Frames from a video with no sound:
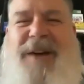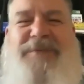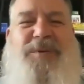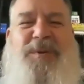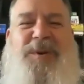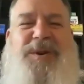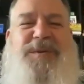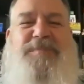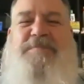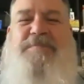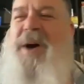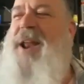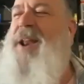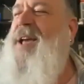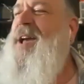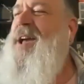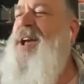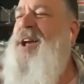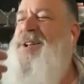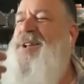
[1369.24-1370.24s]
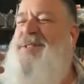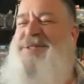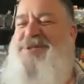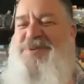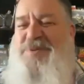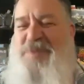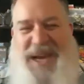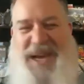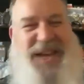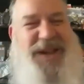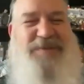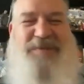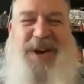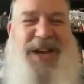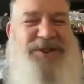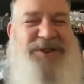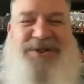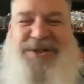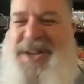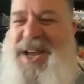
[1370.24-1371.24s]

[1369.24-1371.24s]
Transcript: afterwards, but Twinkie wiener